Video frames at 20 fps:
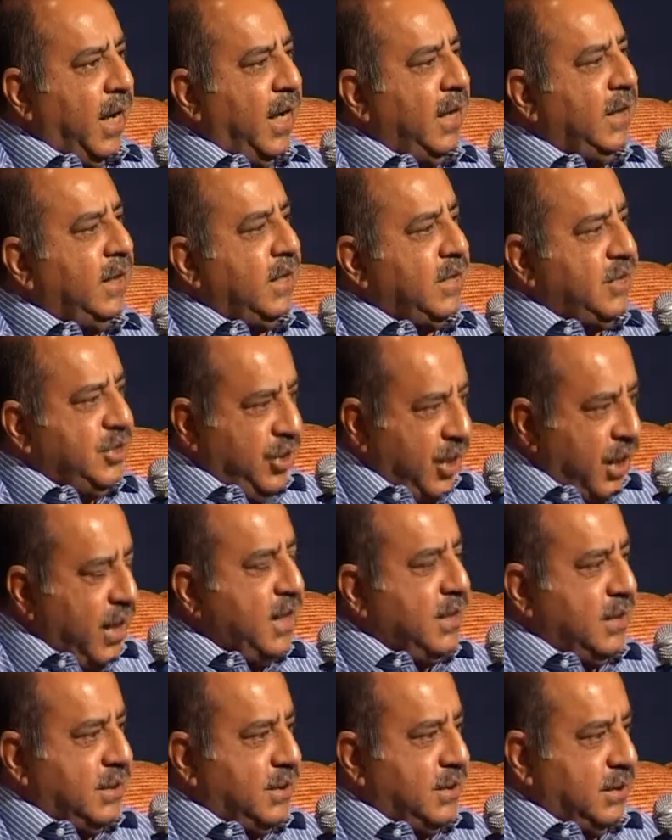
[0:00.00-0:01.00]
And the
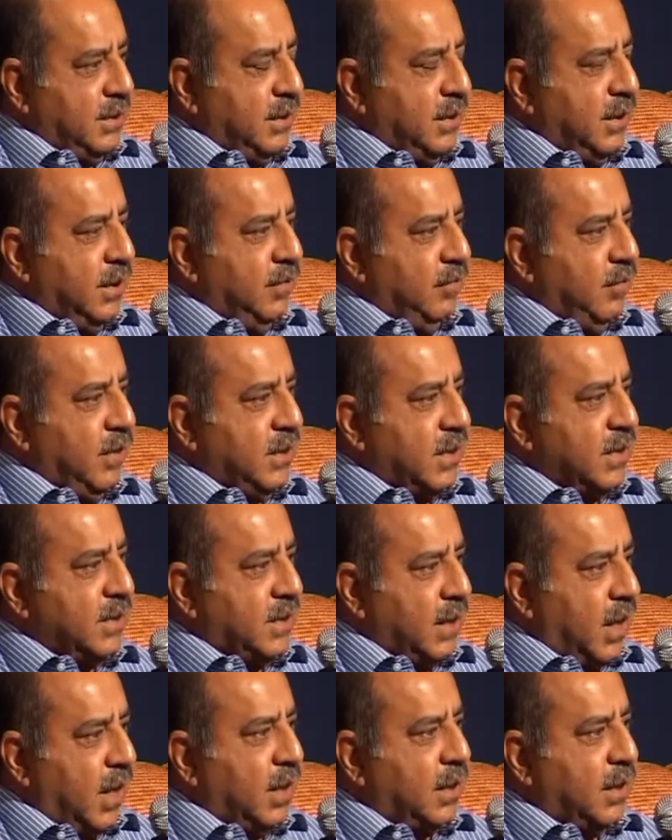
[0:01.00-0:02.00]
change which
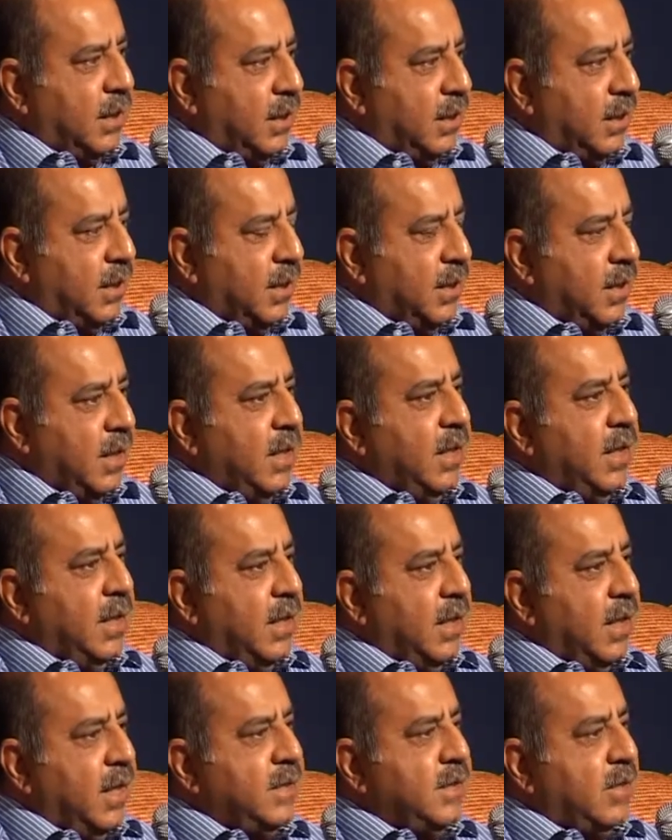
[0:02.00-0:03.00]
has occurred
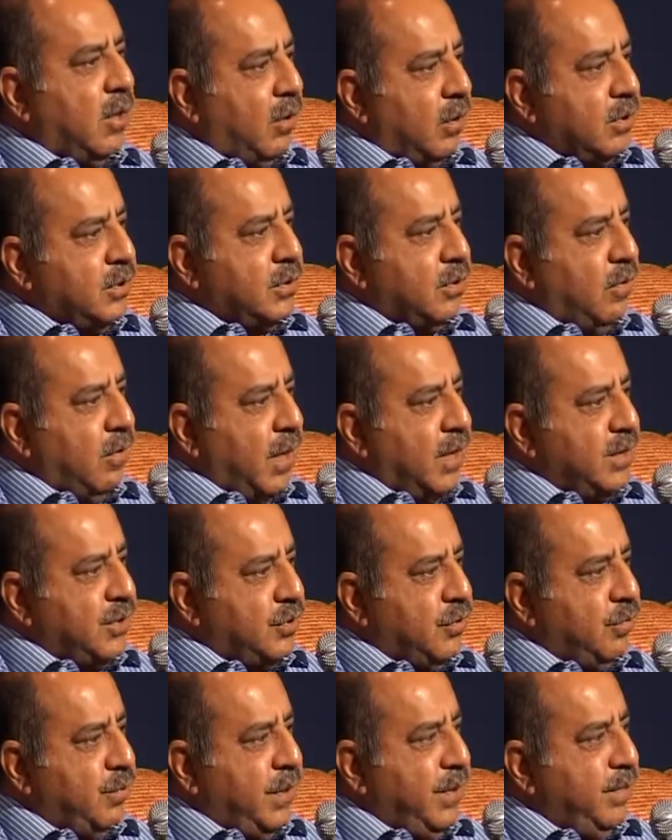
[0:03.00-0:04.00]
is also
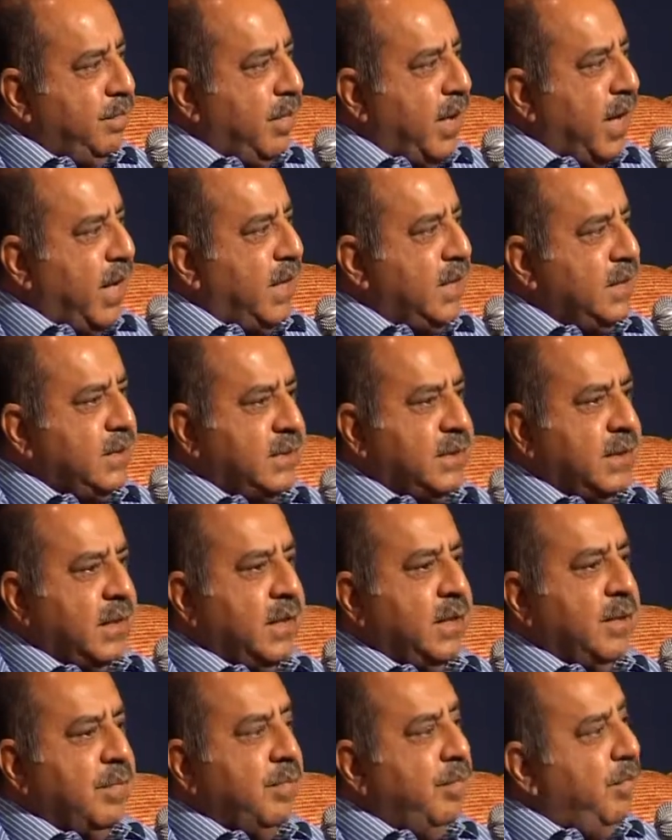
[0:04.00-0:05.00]
has to be managed
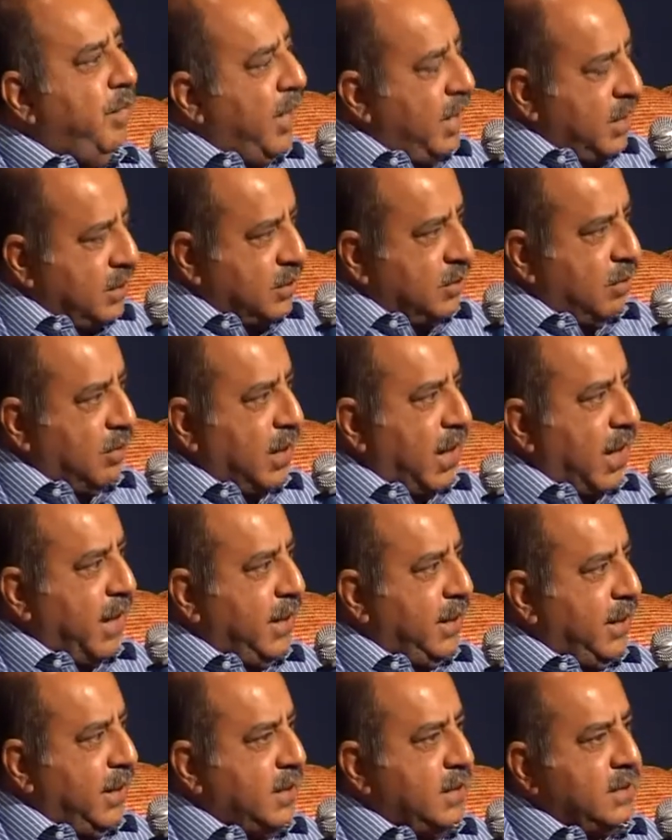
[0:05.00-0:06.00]
based on
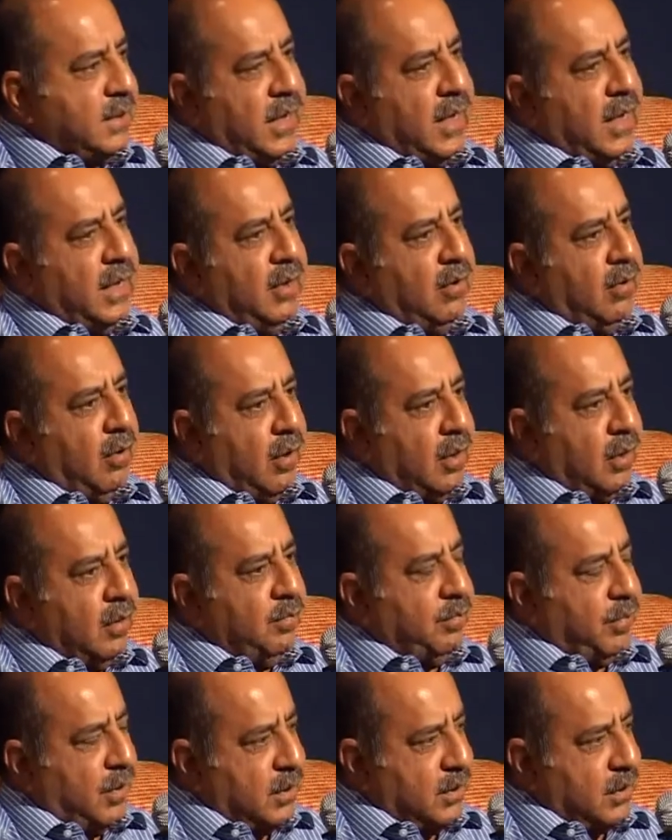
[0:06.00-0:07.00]
ideals and not
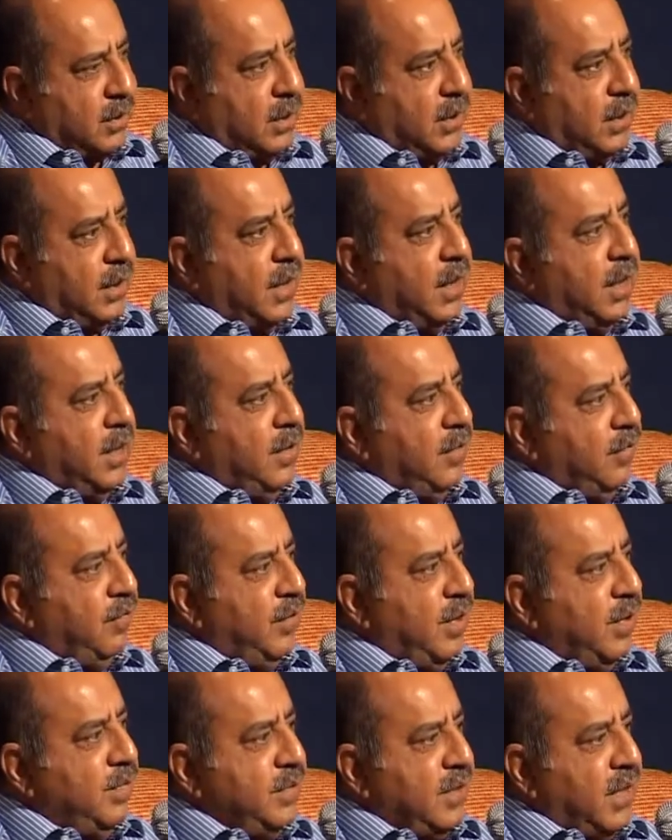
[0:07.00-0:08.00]
on personal
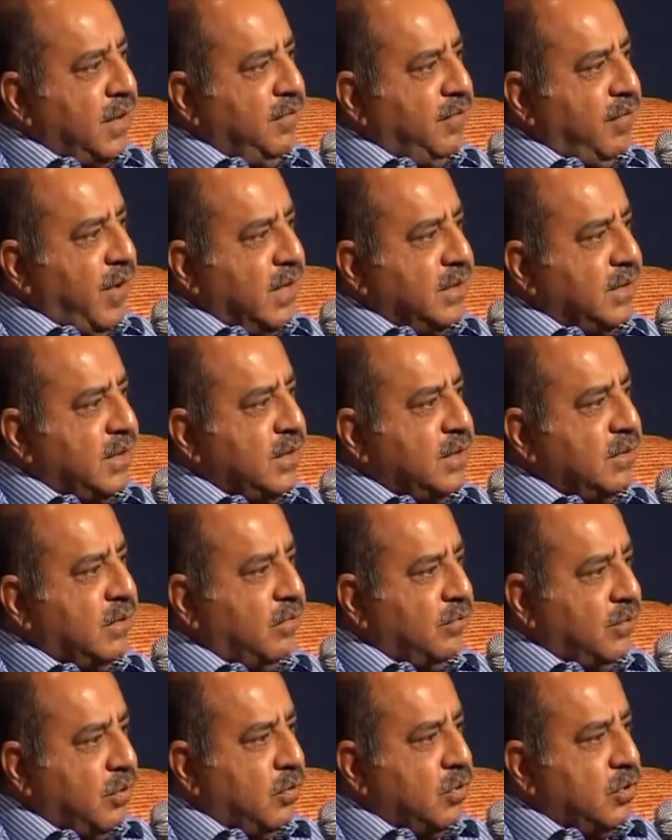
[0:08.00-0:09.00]
whims and fancies
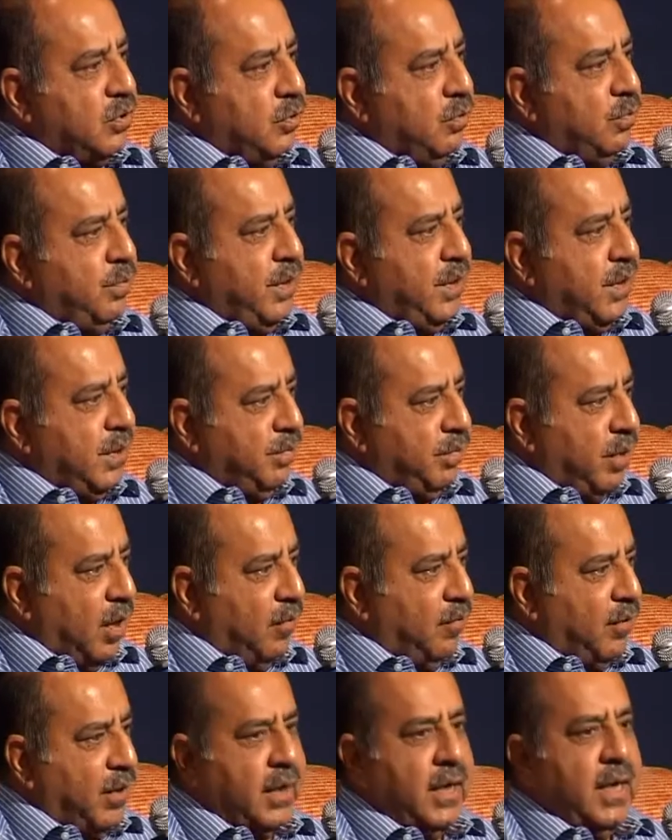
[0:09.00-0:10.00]
of those who be in
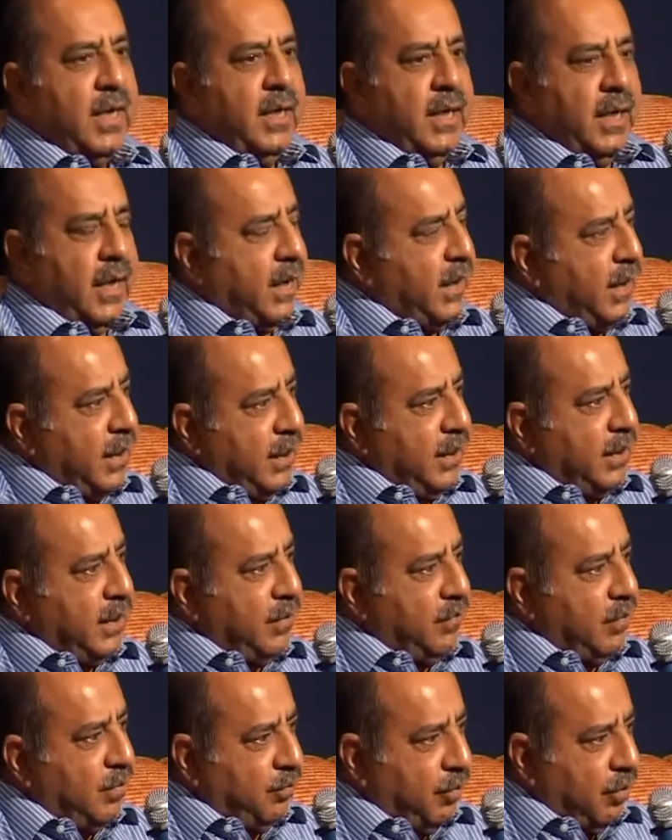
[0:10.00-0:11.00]
power at any
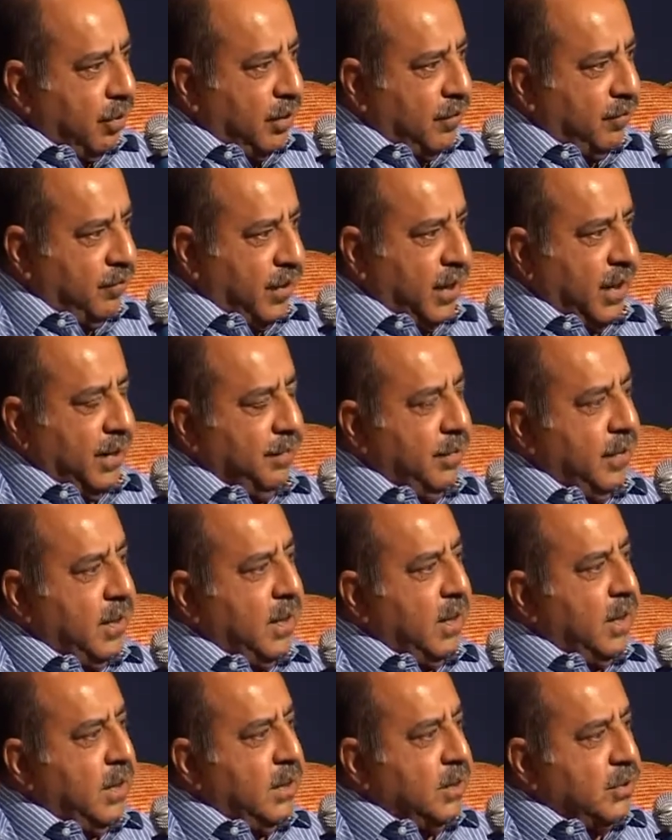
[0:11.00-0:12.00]
given point of time.
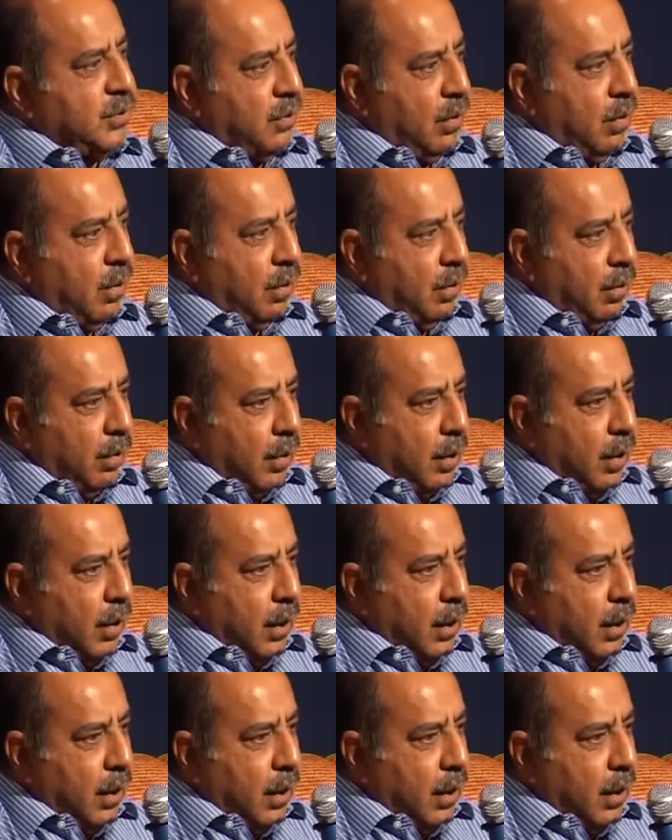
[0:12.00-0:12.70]
So